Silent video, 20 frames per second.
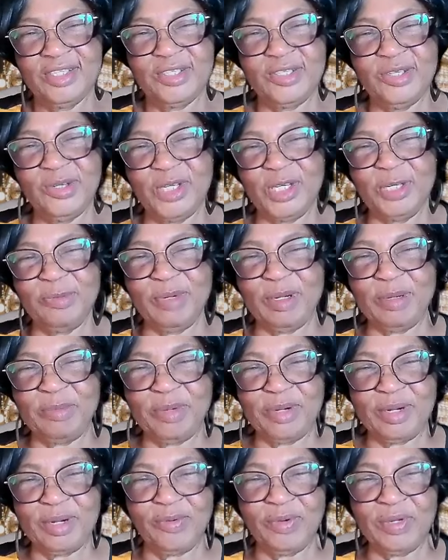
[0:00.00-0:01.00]
So
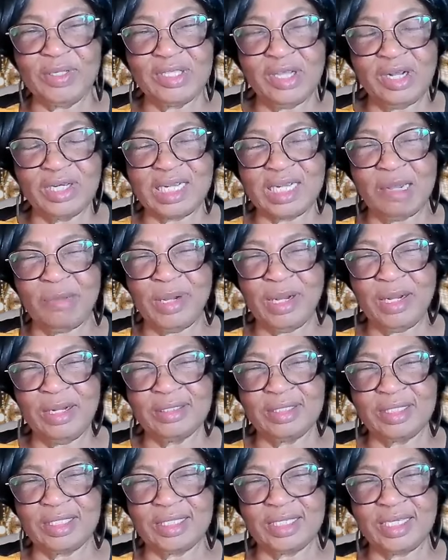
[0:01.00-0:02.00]
remember, we talked
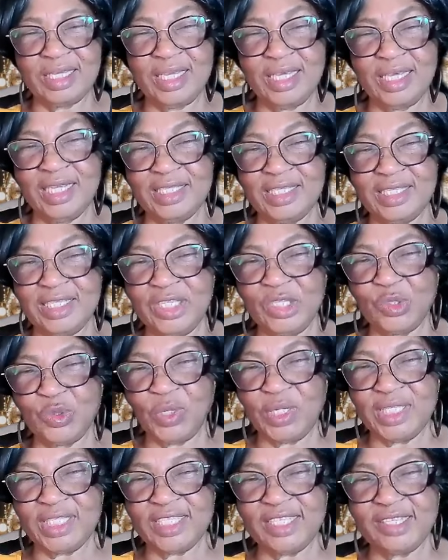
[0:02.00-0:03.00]
about
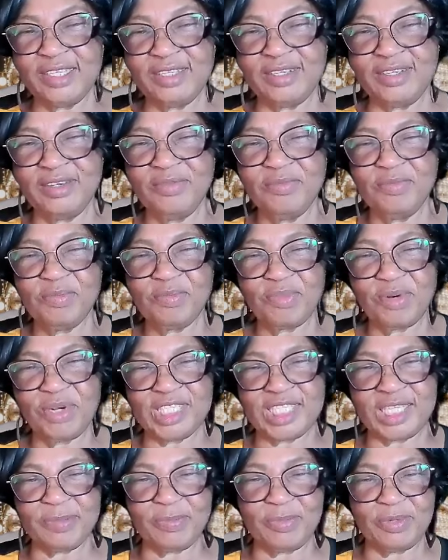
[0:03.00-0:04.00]
80-20
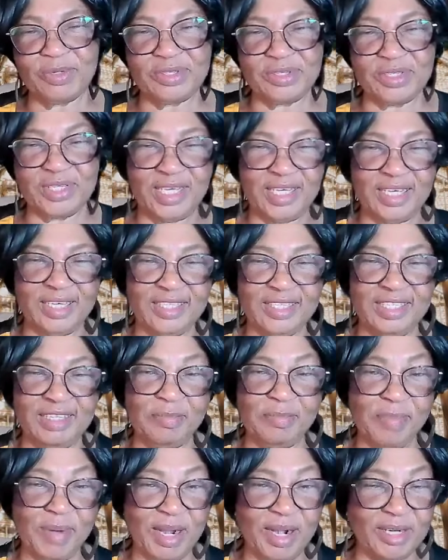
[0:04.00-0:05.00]
principle today,
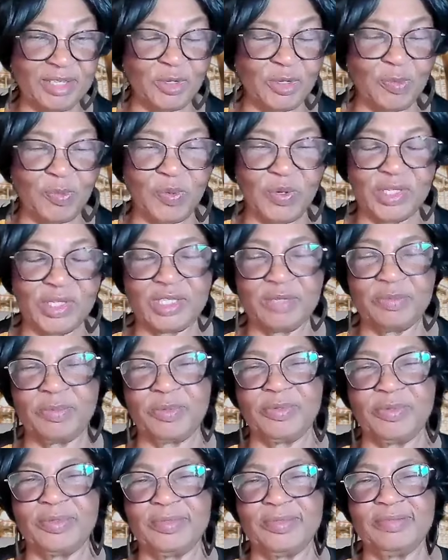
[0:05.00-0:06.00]
the Pareto
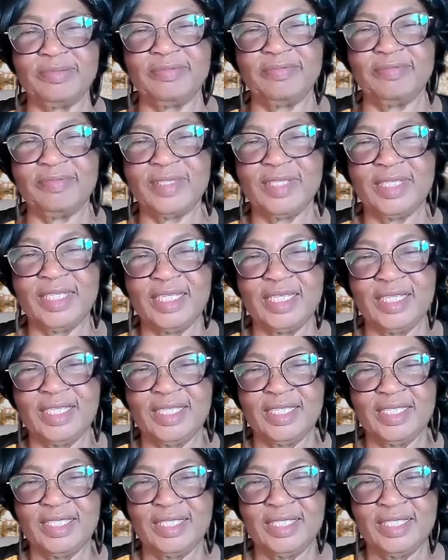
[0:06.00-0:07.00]
principle.
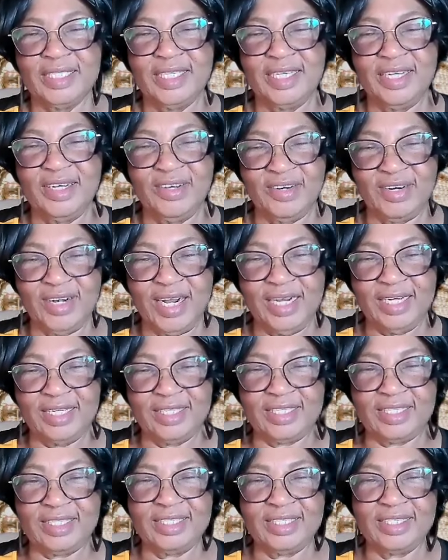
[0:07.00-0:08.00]
All
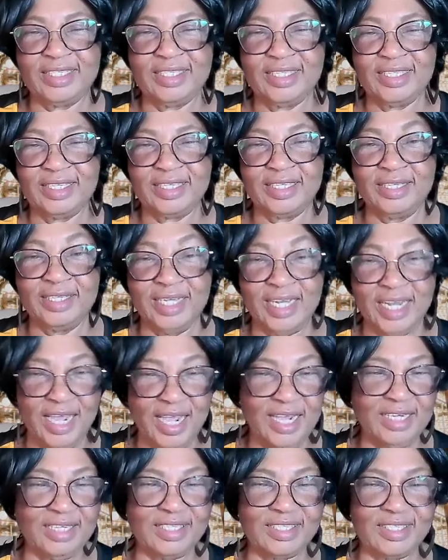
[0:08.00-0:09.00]
right. Good
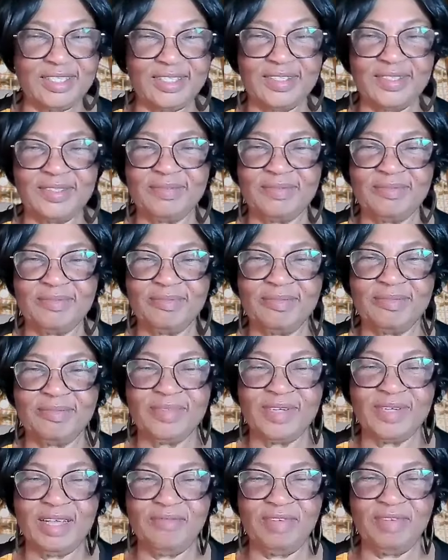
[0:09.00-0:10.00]
night.
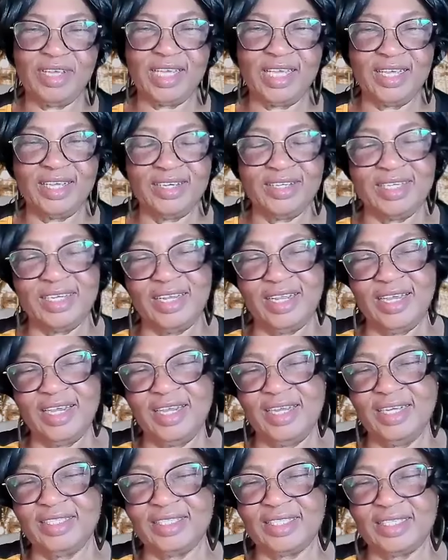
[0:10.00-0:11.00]
Have a good
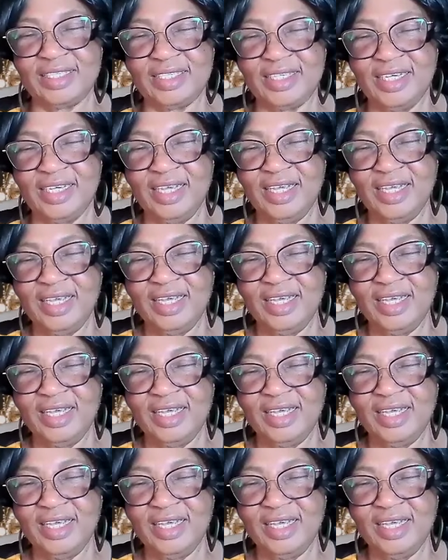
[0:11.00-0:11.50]
night.